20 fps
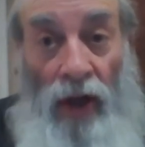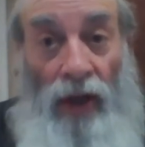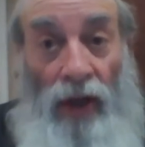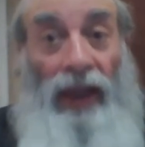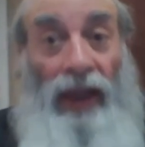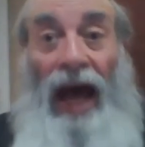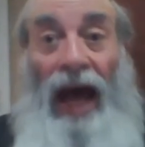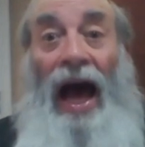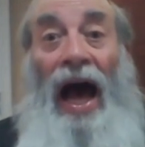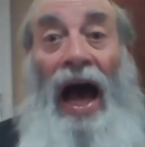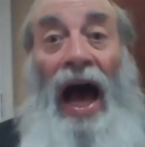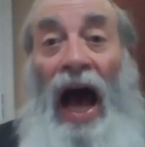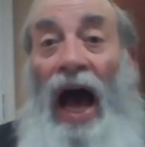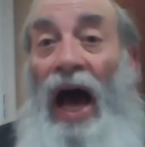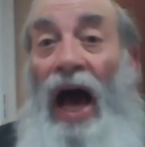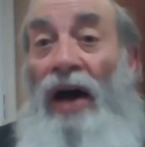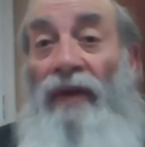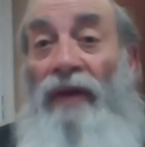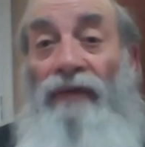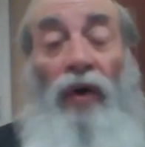
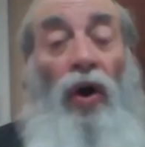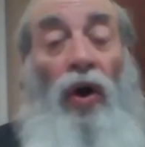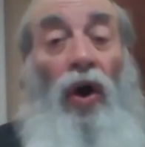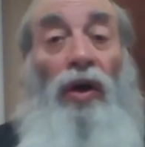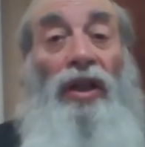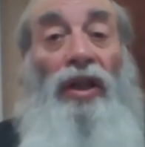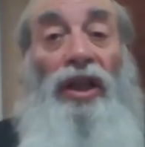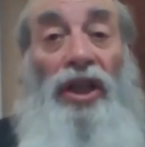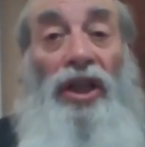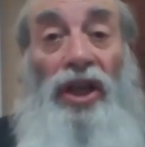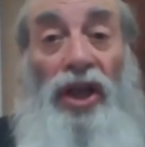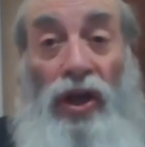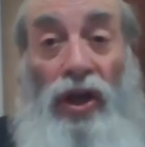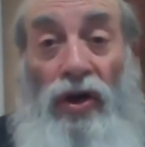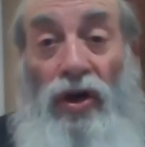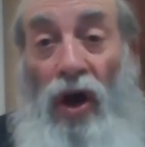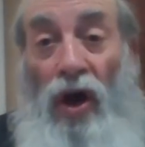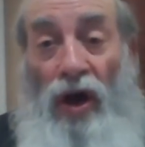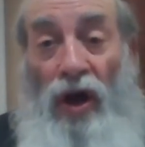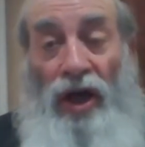L'ahava
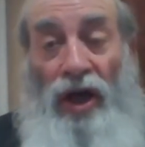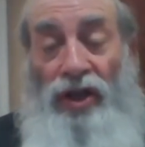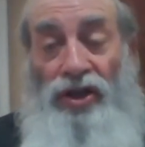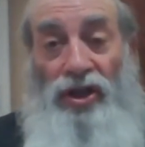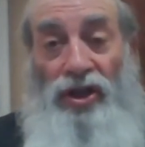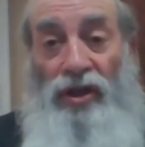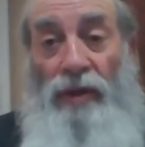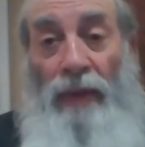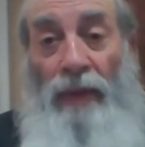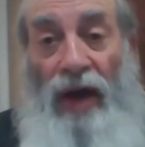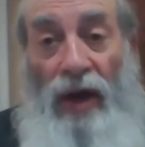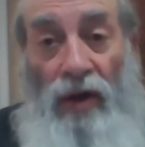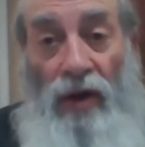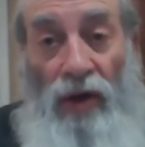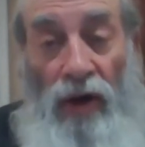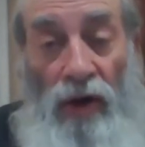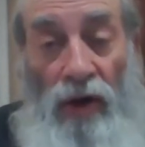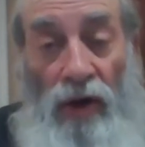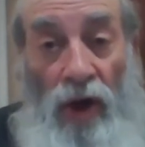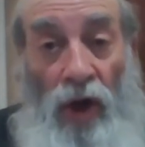u'liyira es
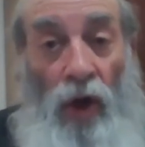shemecha.